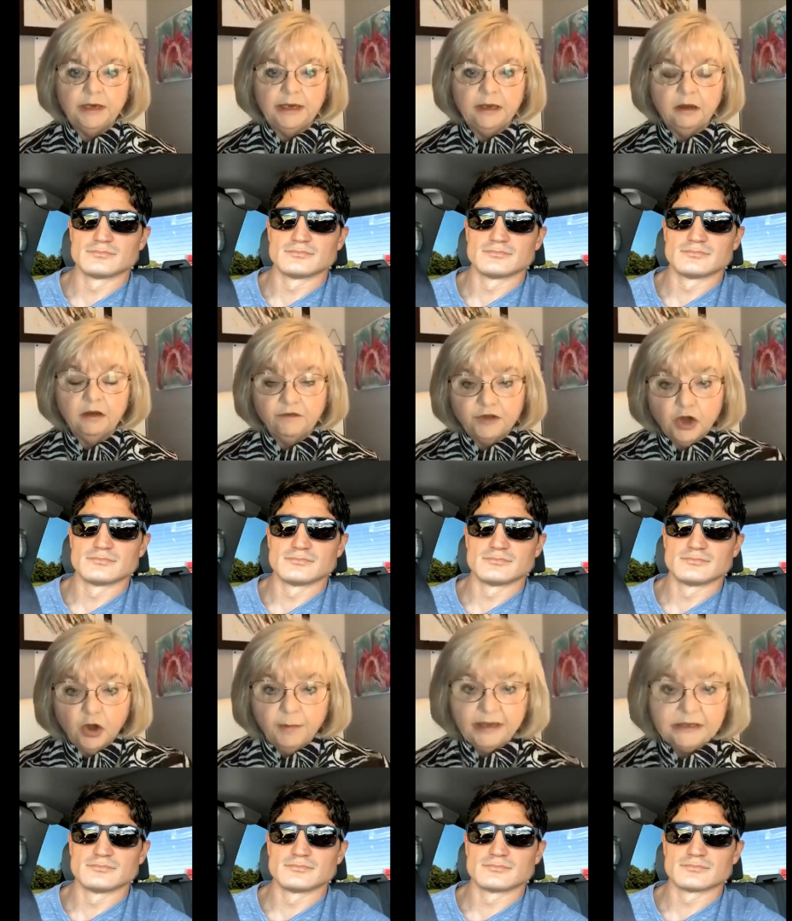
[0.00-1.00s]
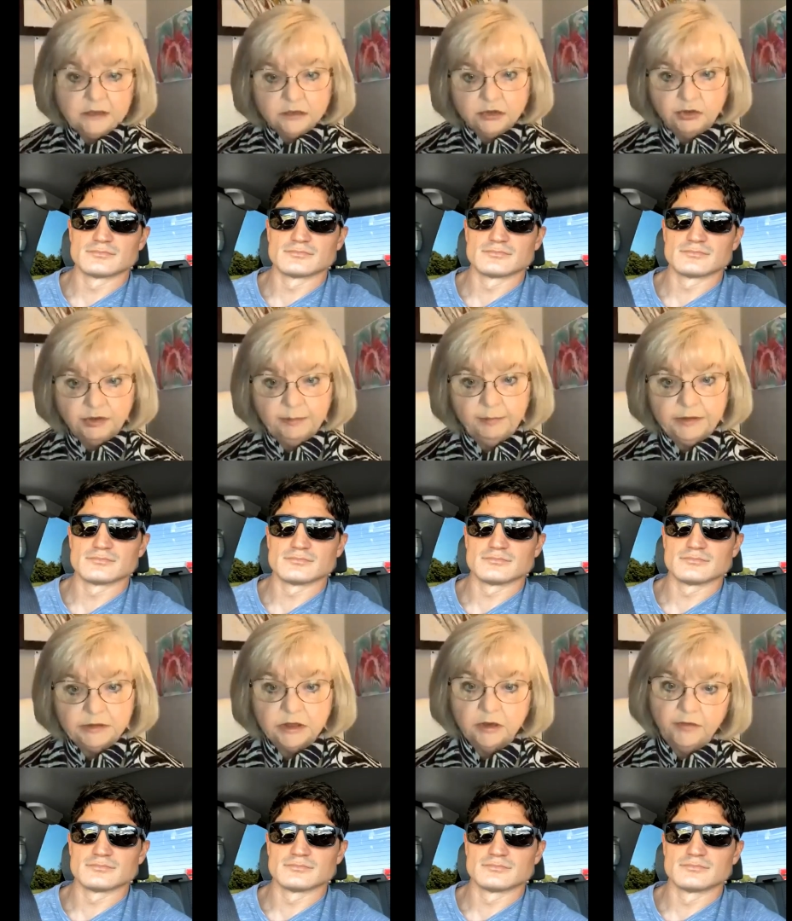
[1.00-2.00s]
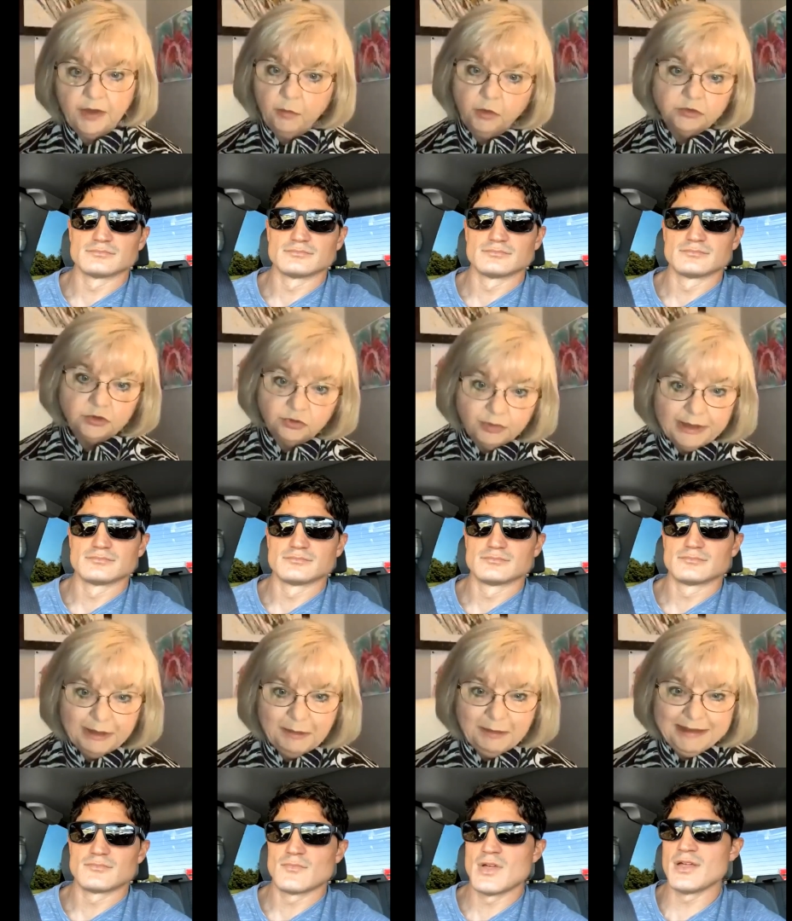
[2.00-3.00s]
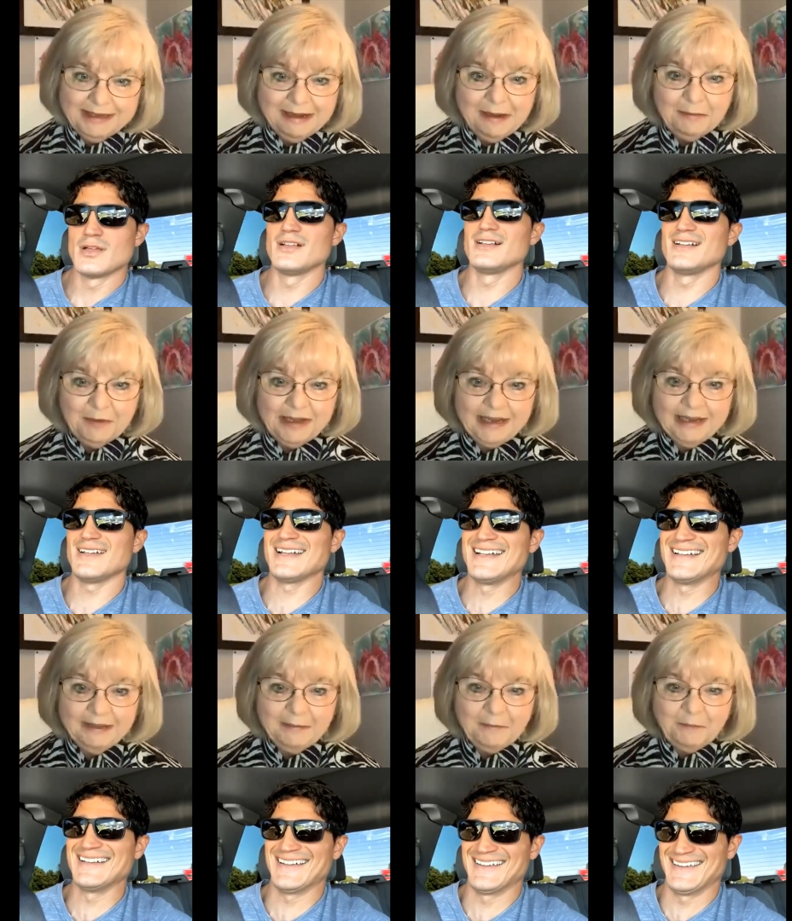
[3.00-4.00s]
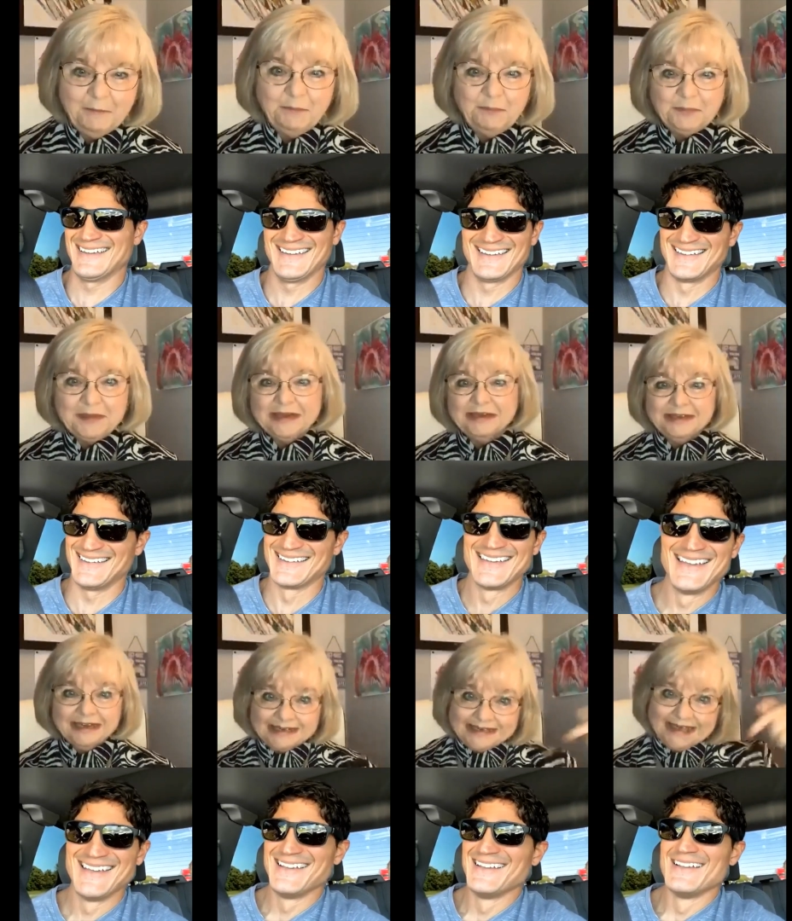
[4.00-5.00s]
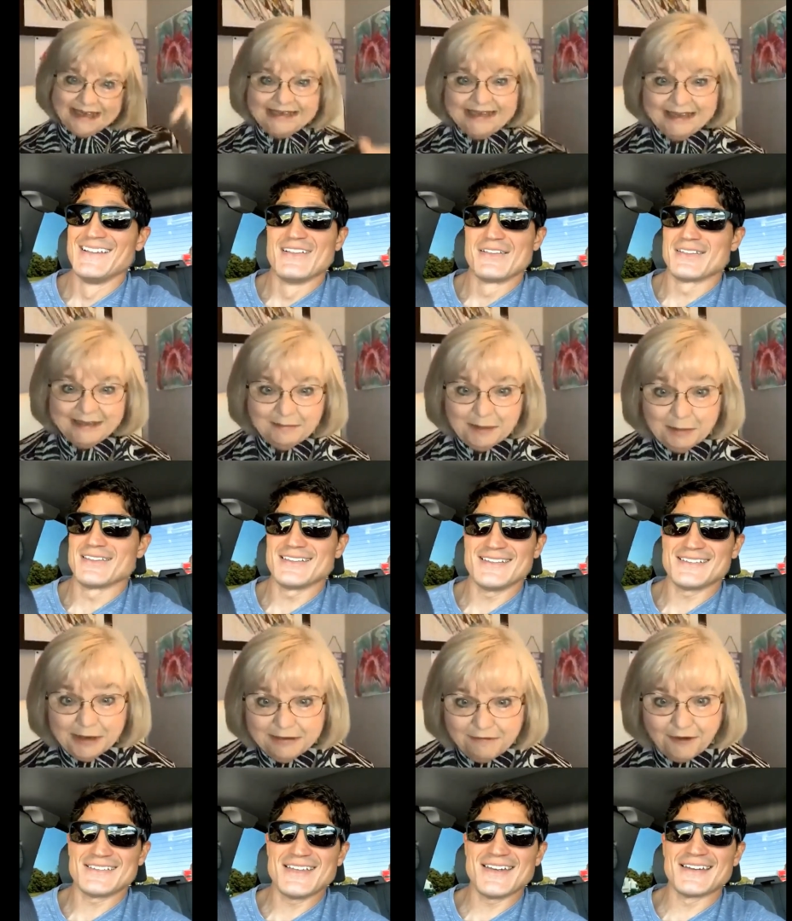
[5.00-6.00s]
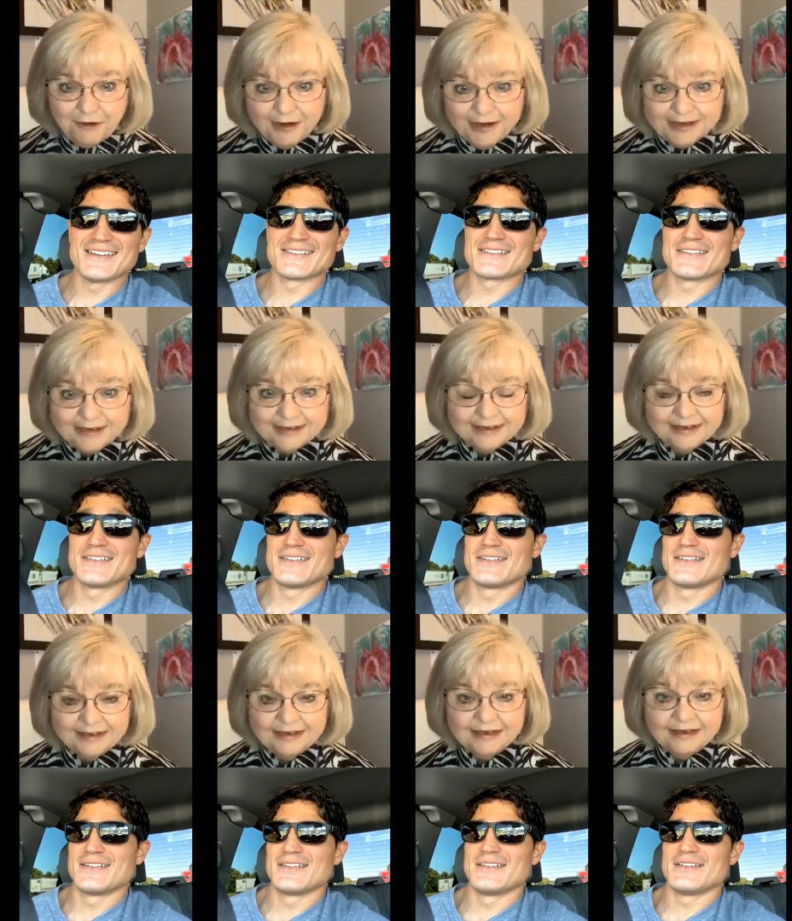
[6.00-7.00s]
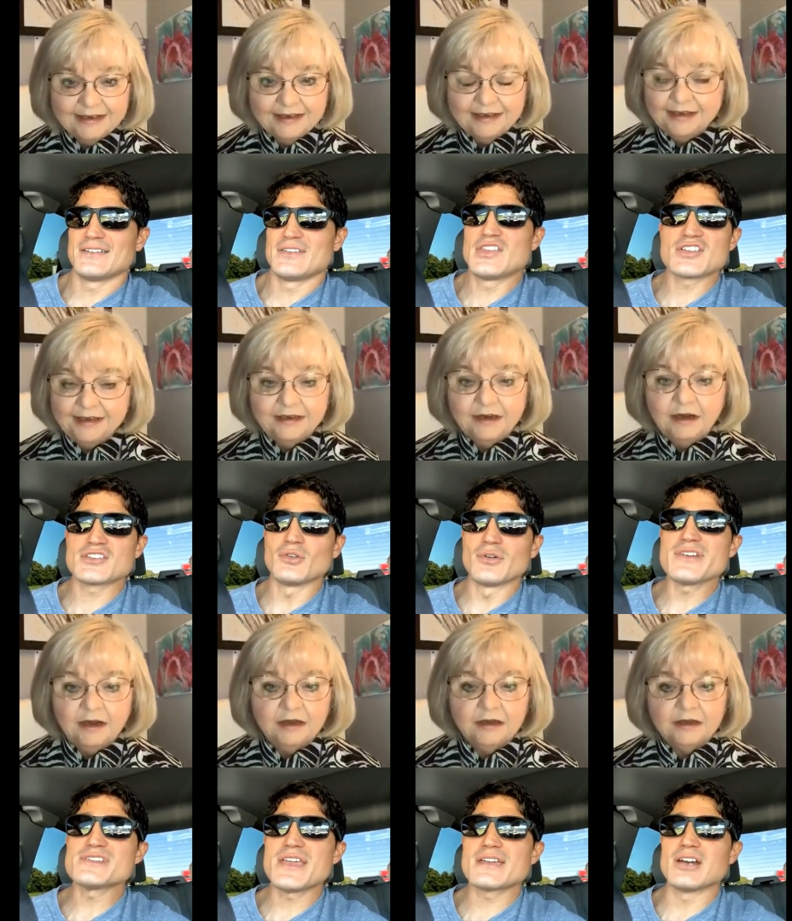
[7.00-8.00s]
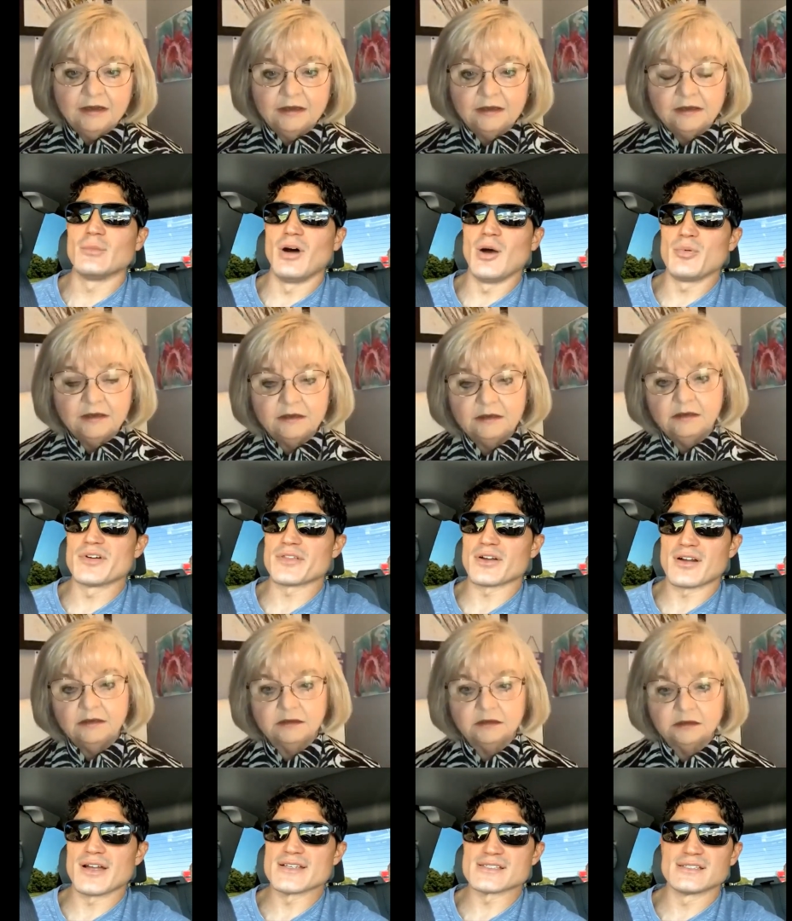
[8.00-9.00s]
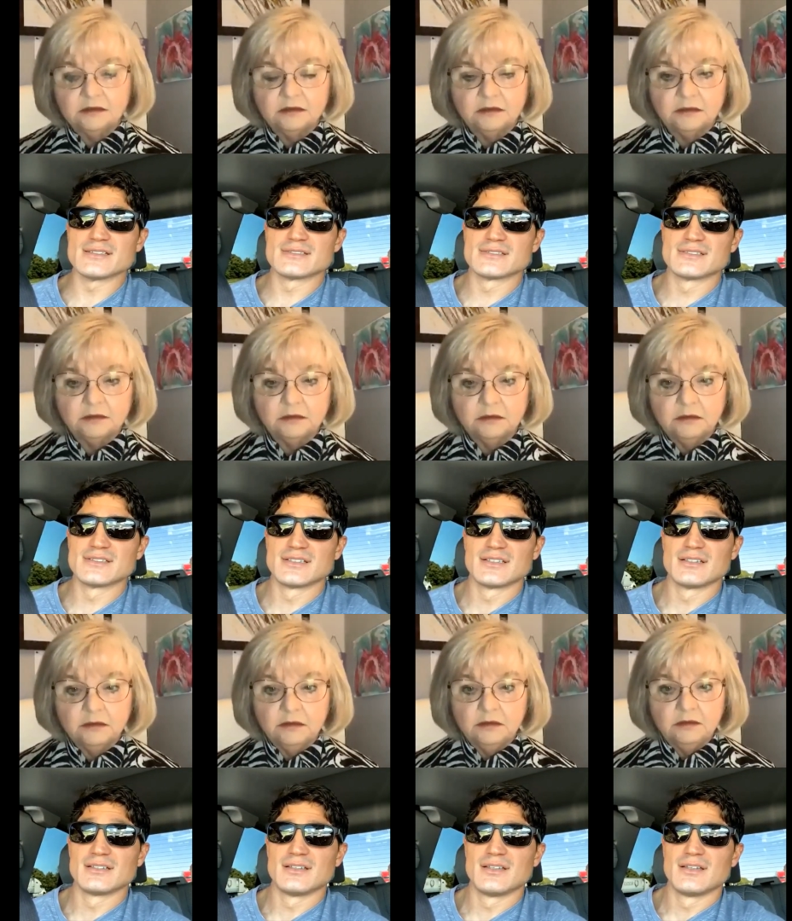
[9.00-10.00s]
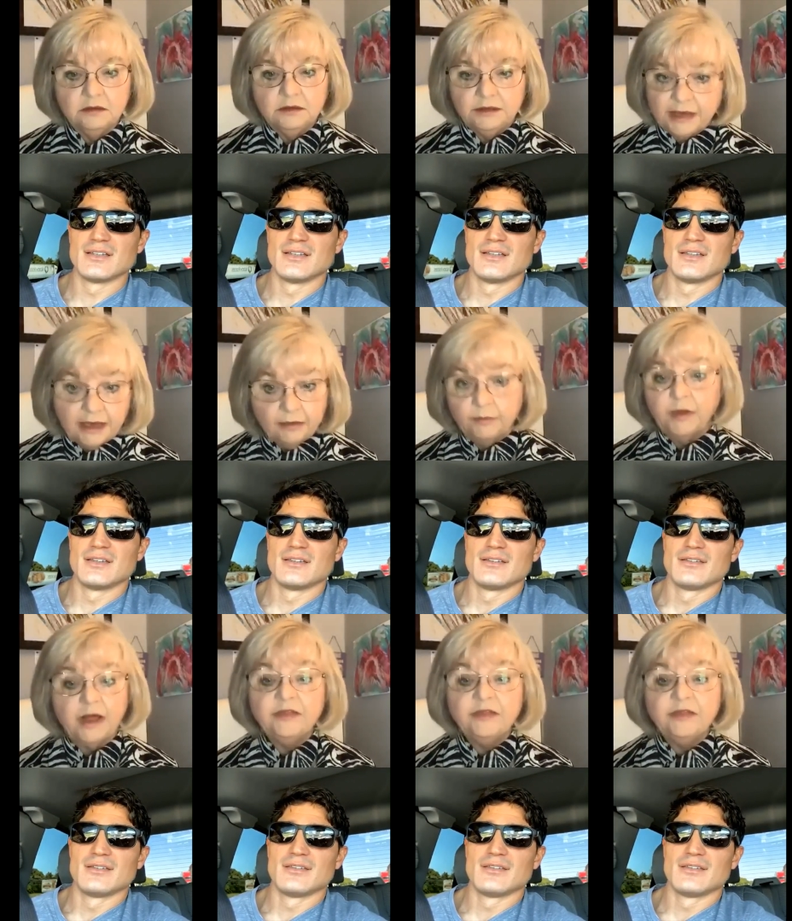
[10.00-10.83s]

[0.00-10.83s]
Speaker 1: for your medical treatment. They won't treat you in the army unless they send them the money yeah. for
Speaker 2: it. The you stories know? they come up with are crazy.
Speaker 1: Yeah, and they,